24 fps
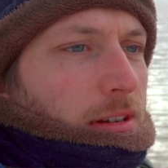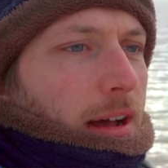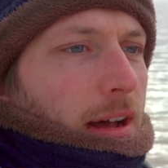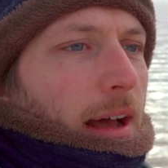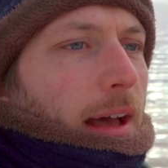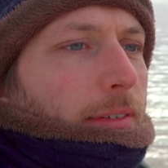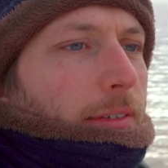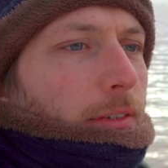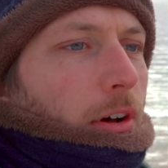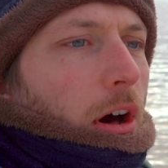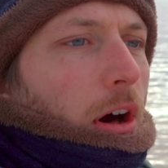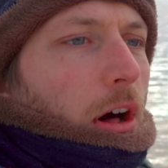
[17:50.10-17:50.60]

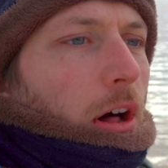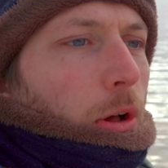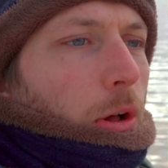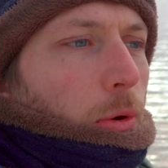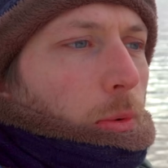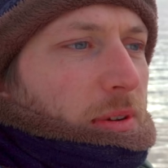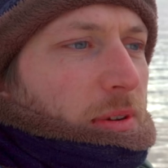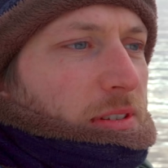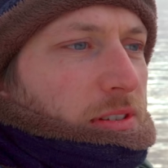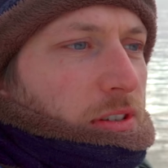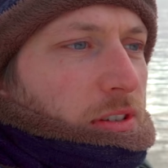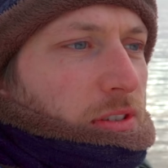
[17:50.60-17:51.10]
I've
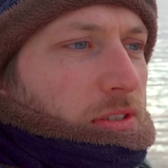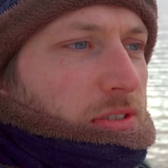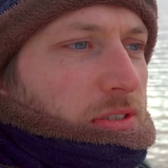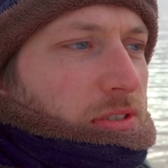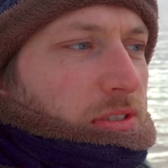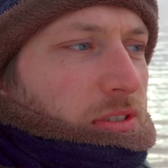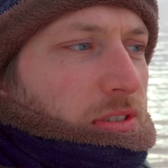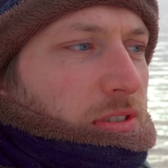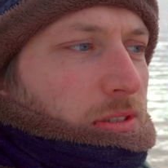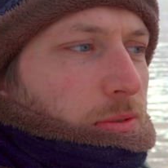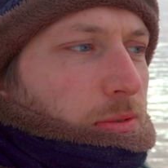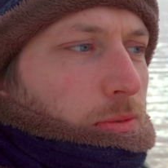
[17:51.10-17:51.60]
always
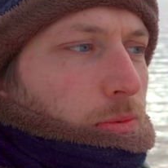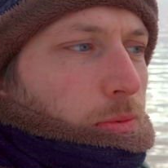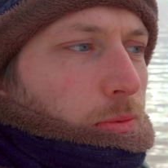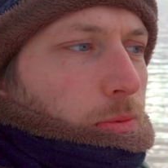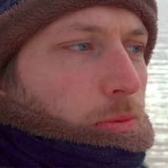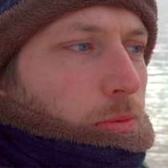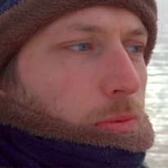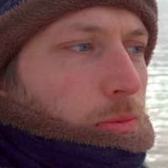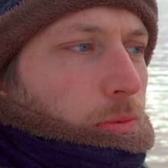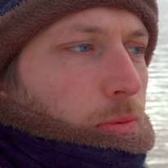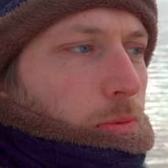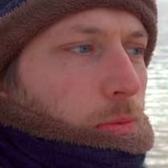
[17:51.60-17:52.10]
just
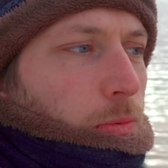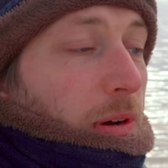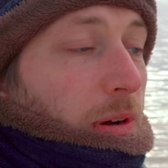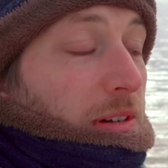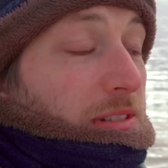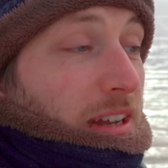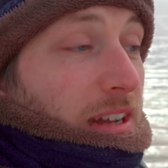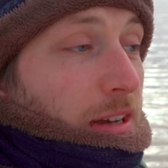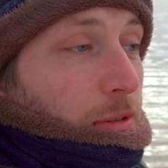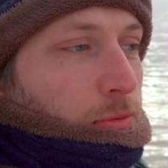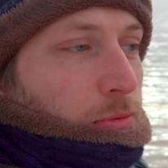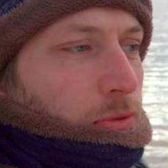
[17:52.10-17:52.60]
walked
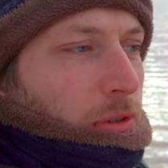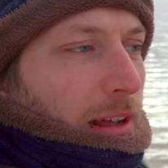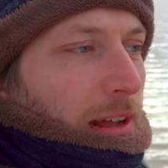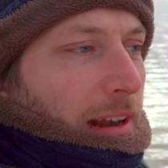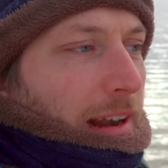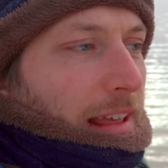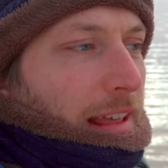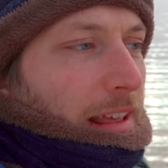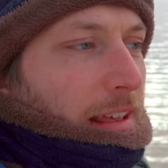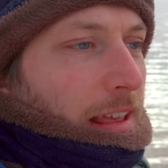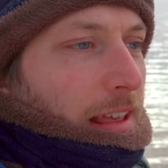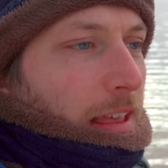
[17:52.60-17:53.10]
down to a
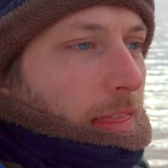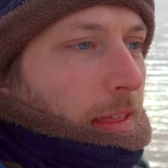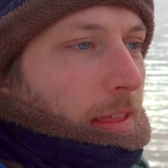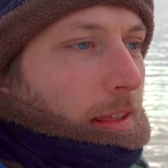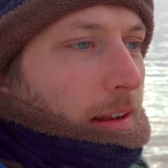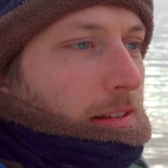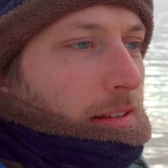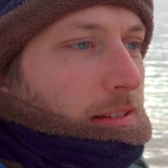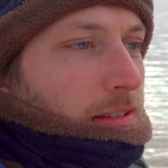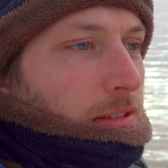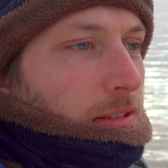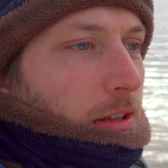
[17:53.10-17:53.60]
lake and then
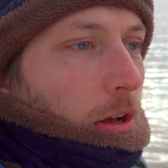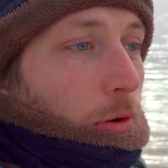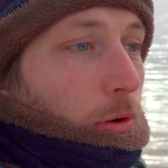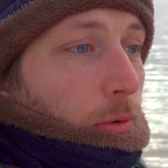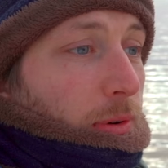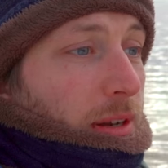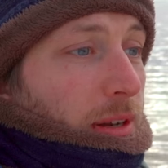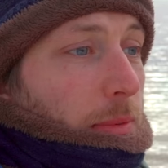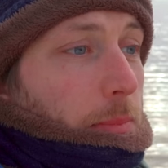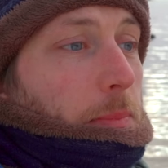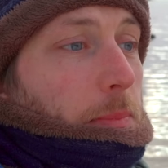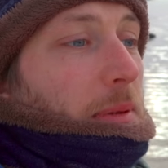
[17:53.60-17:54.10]
it's
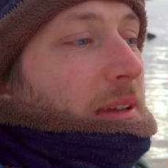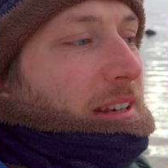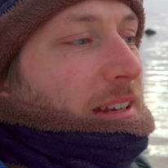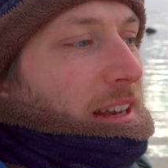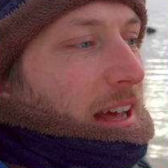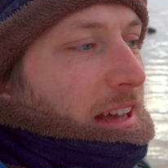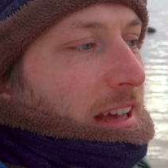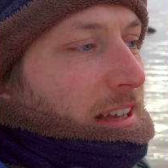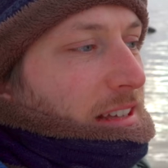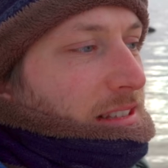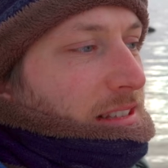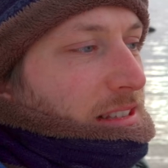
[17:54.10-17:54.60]
already been
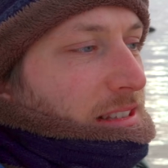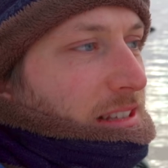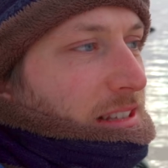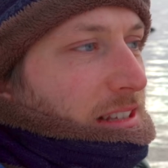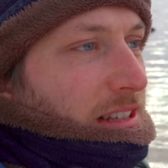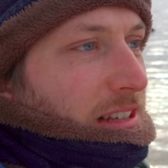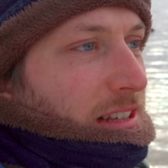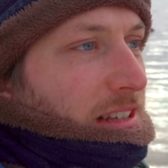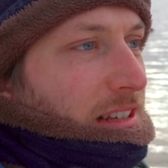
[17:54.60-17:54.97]
ice.